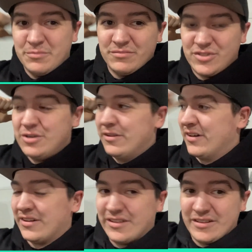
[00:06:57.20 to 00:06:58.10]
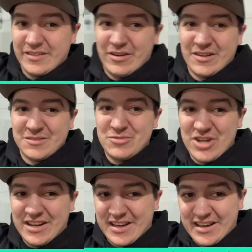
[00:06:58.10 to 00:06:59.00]

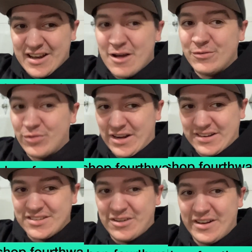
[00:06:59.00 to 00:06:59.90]
JK flexed out of